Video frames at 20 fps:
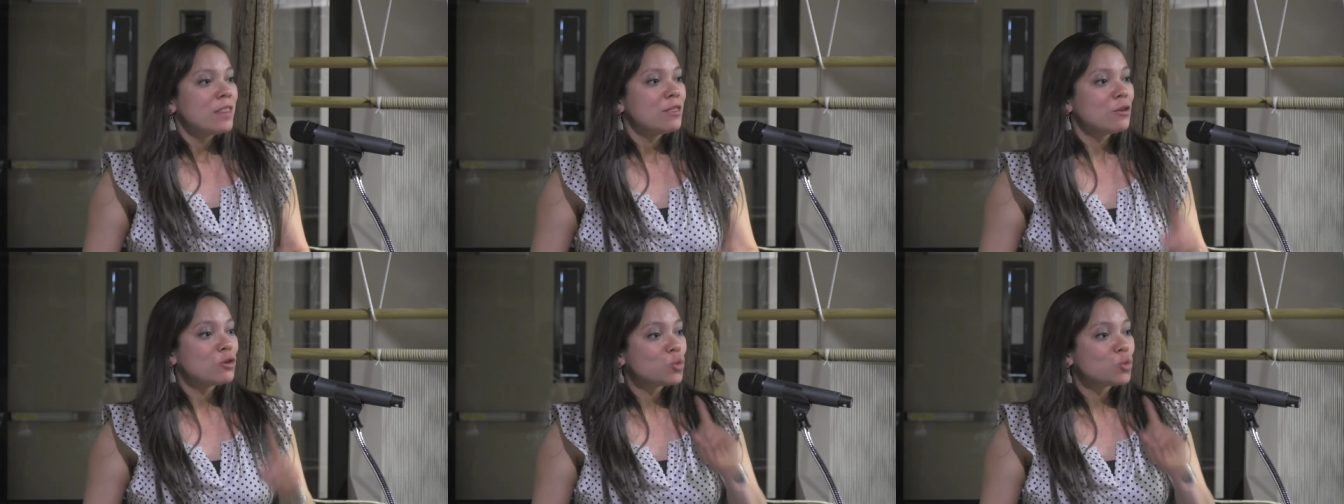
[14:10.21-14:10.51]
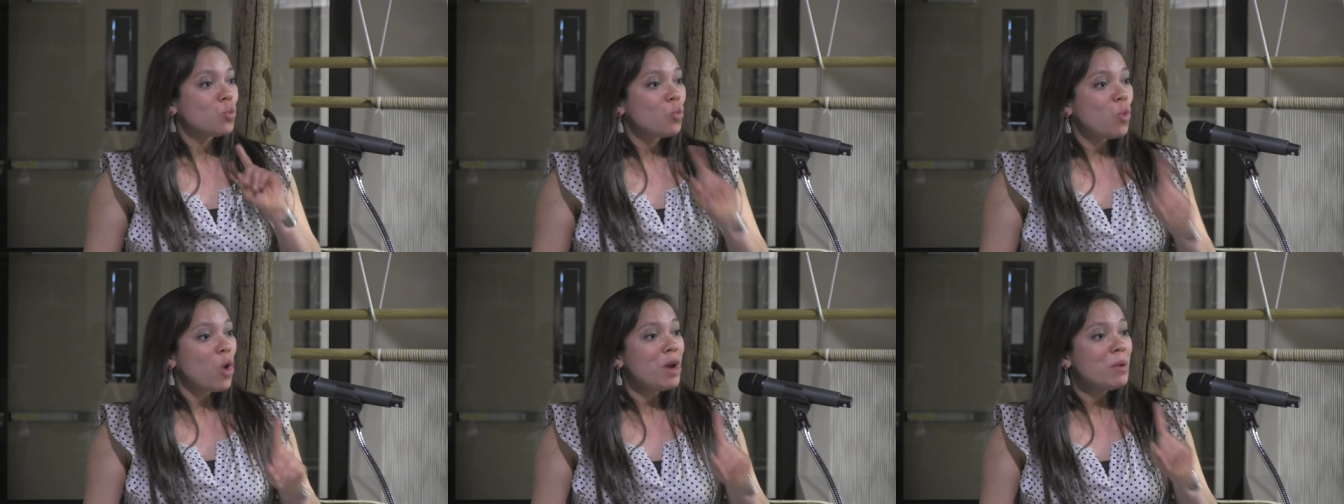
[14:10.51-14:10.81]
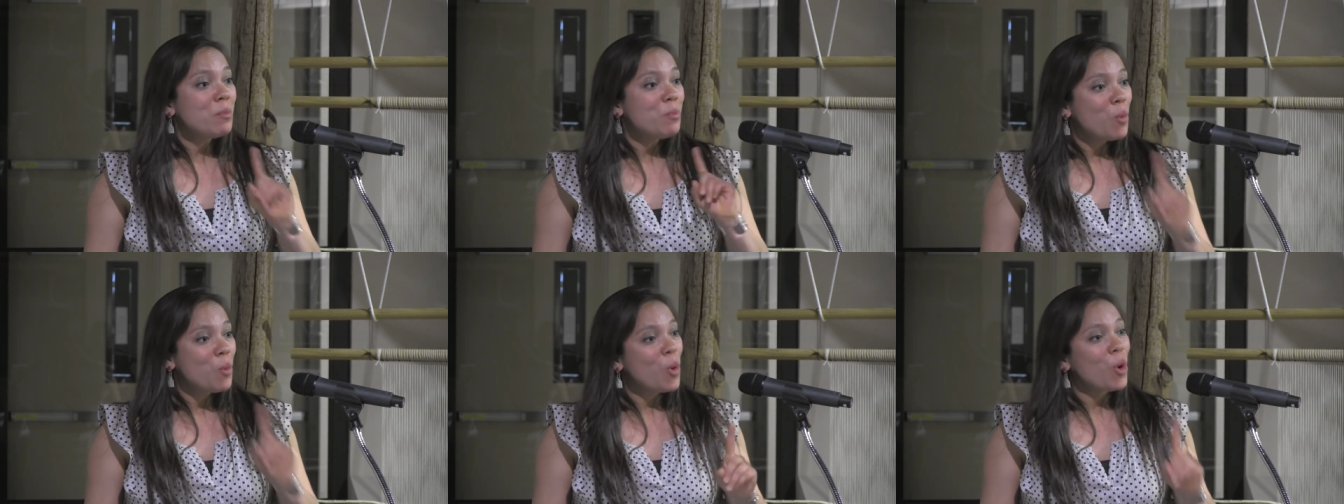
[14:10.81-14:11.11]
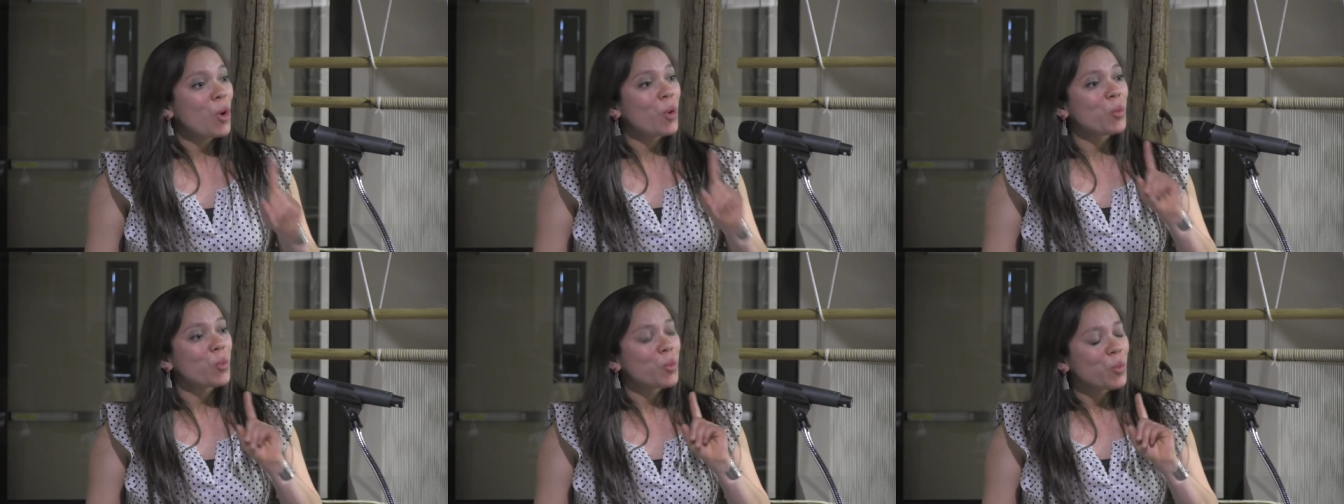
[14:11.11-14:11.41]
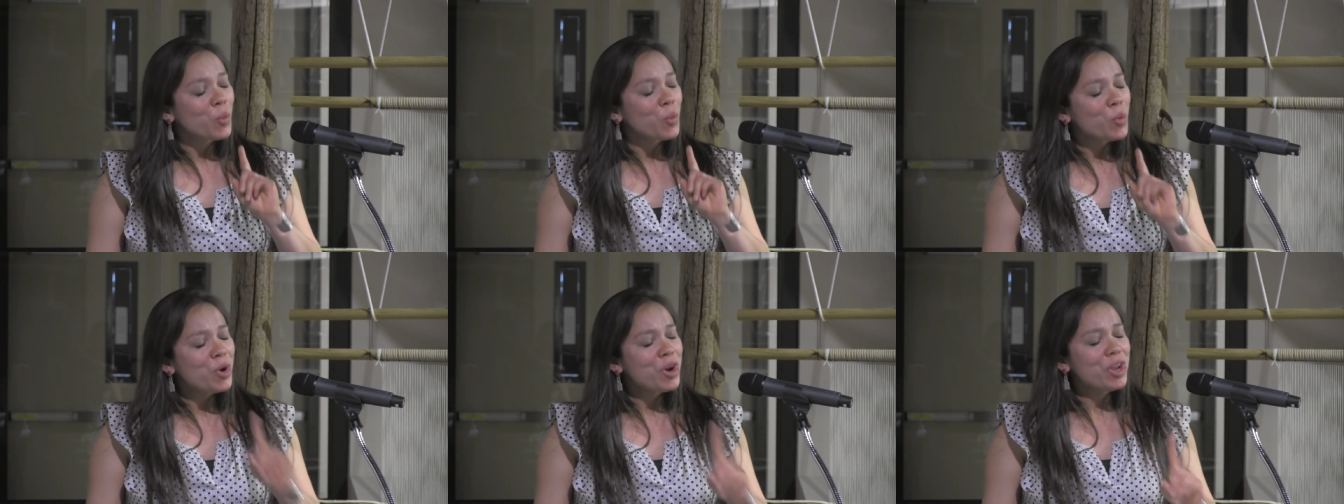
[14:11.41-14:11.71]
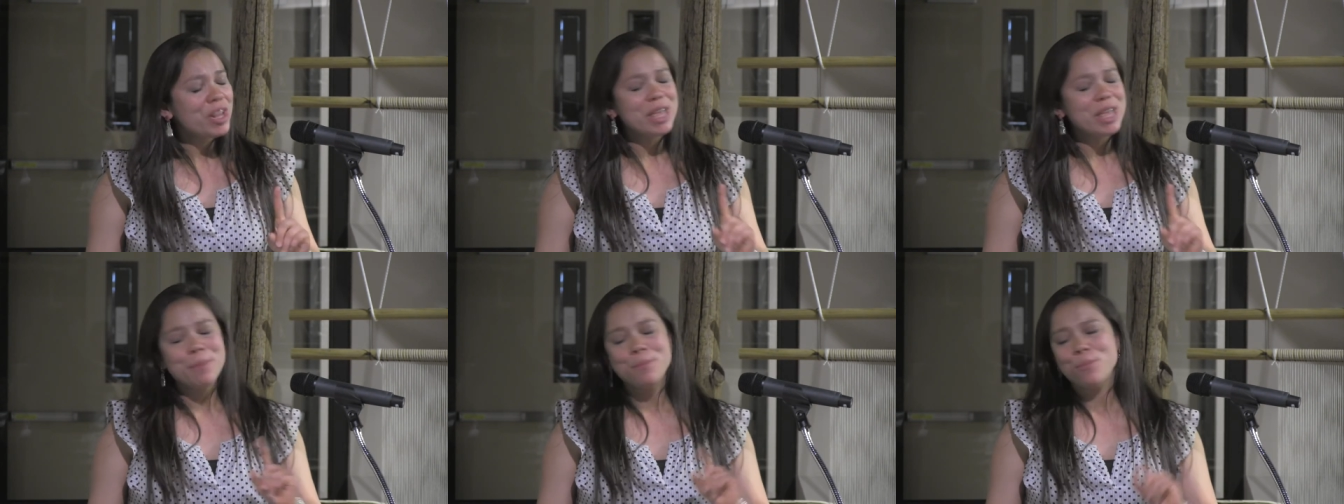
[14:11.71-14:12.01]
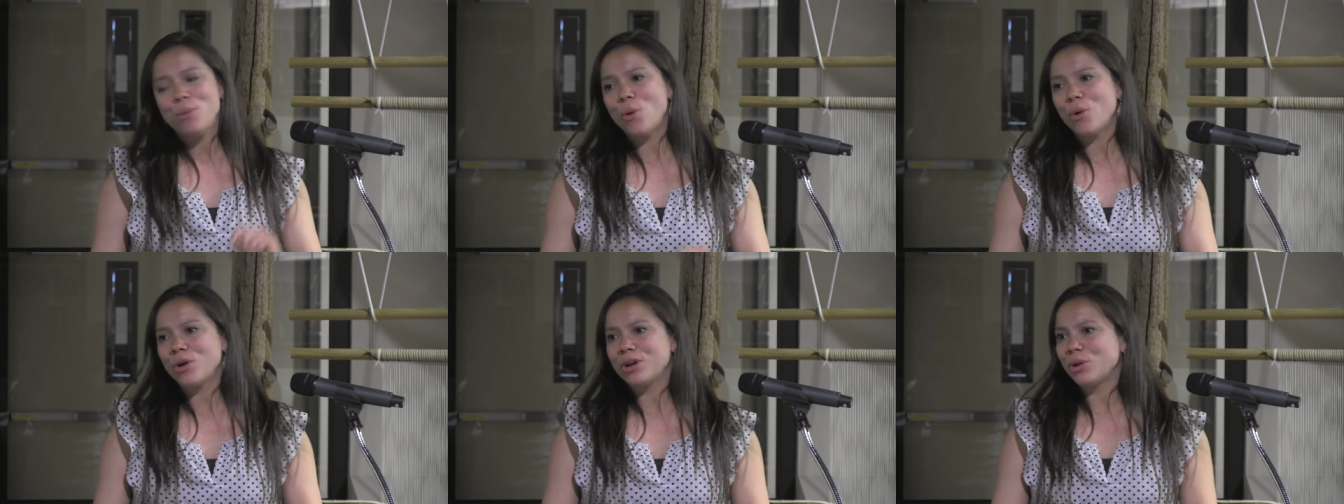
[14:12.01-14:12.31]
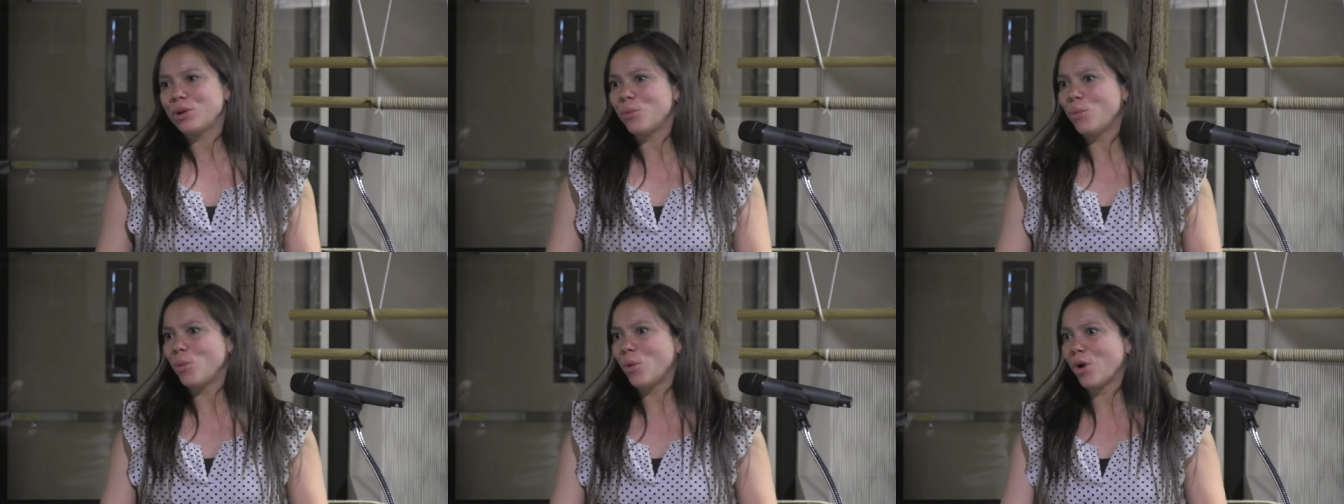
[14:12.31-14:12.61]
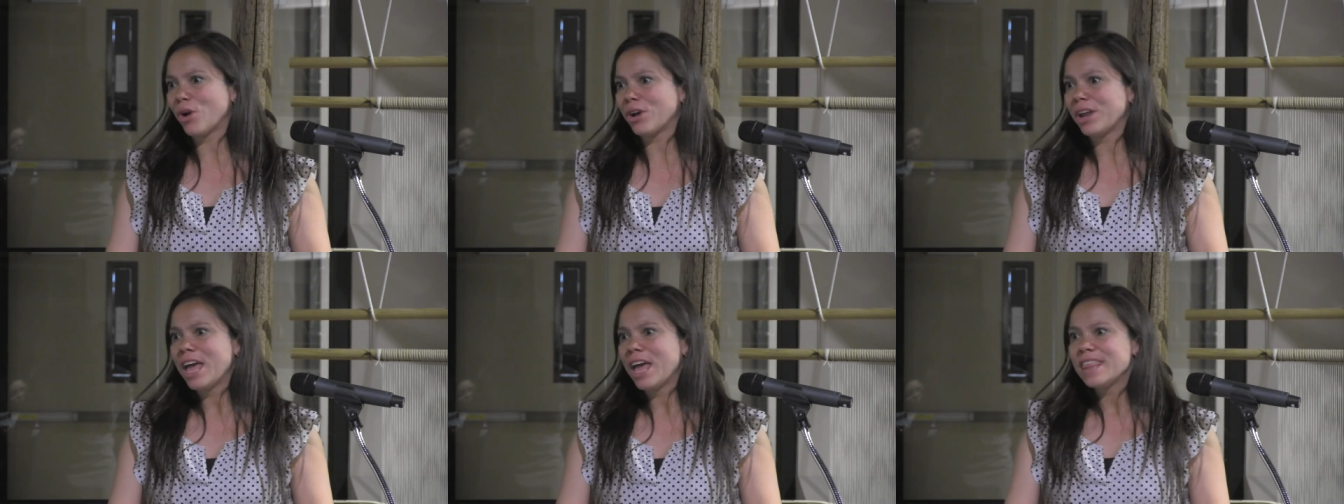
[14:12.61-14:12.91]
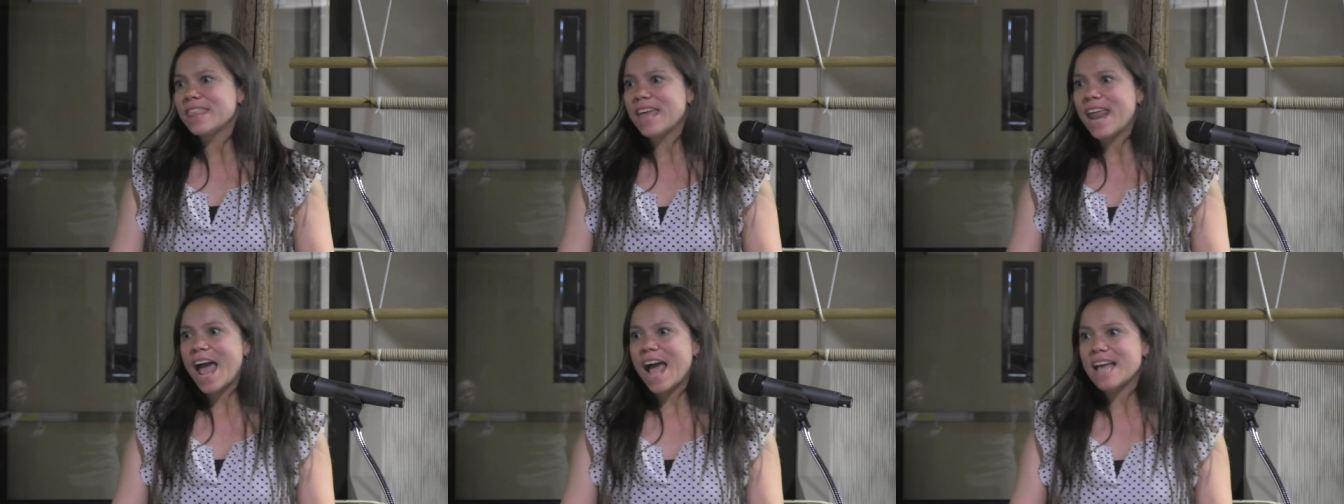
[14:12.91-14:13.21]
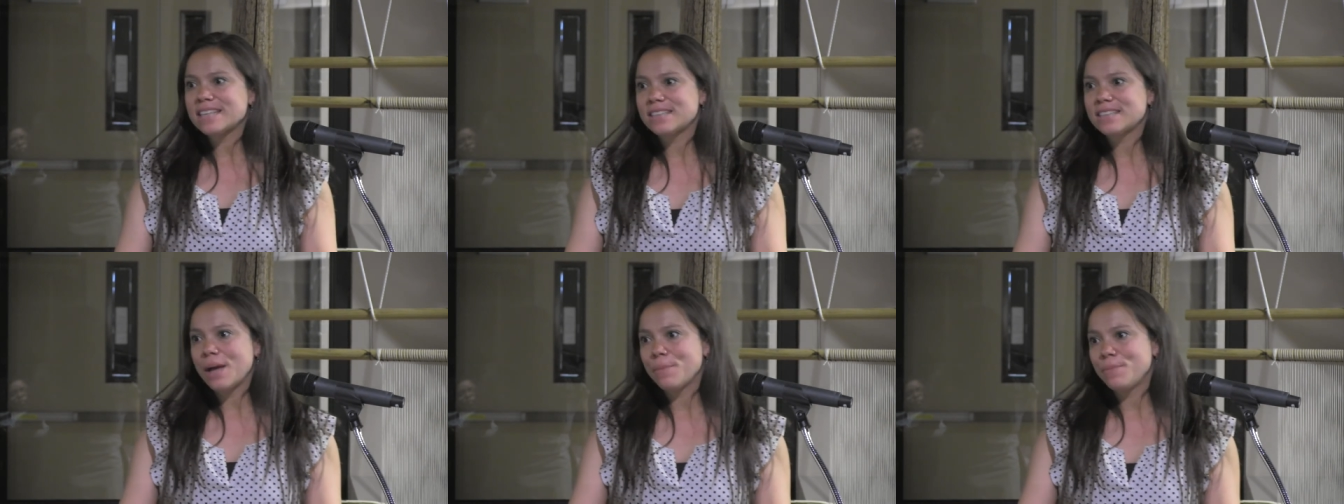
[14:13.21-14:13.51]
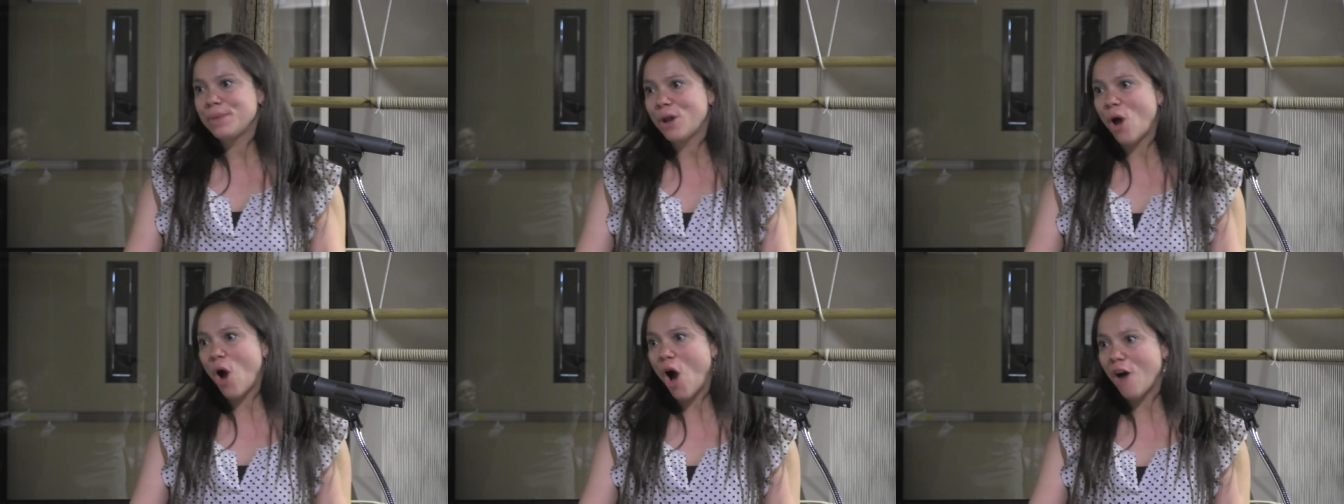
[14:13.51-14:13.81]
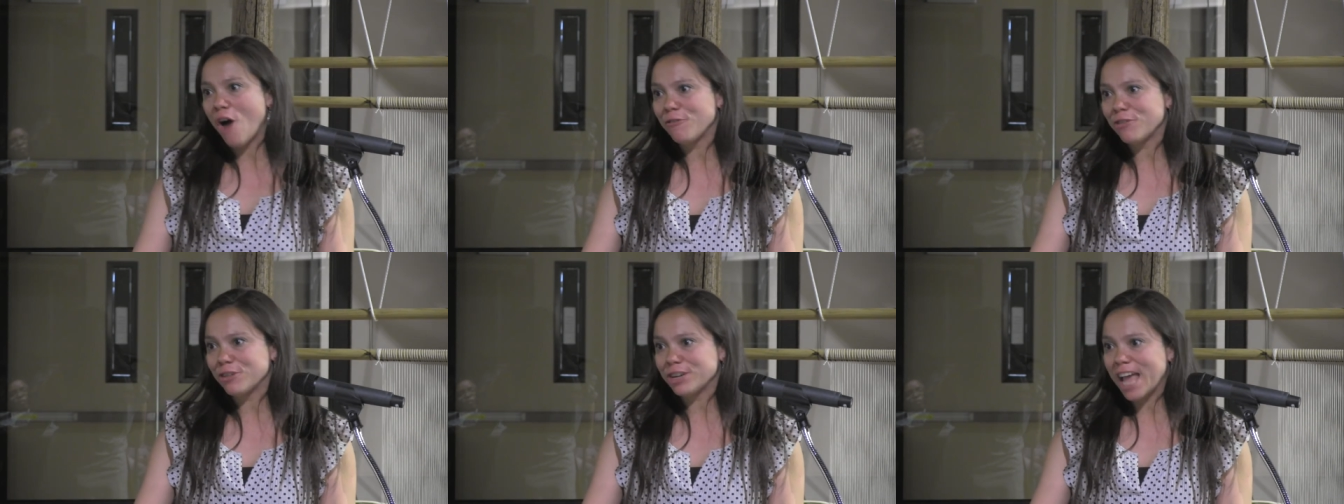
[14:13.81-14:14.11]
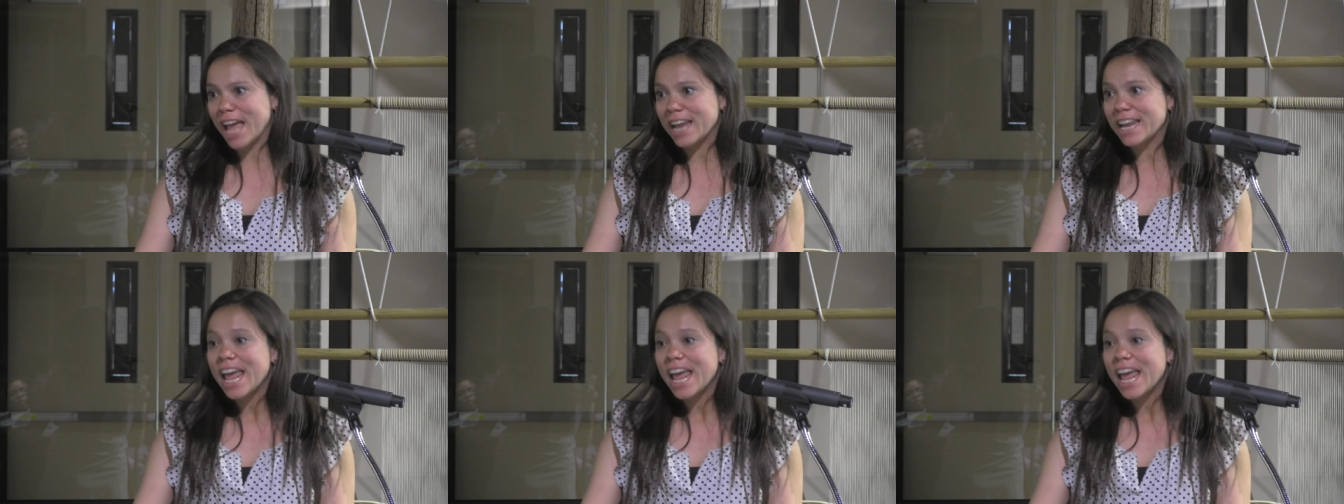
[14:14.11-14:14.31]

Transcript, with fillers: there's one more really important award that has not been offered,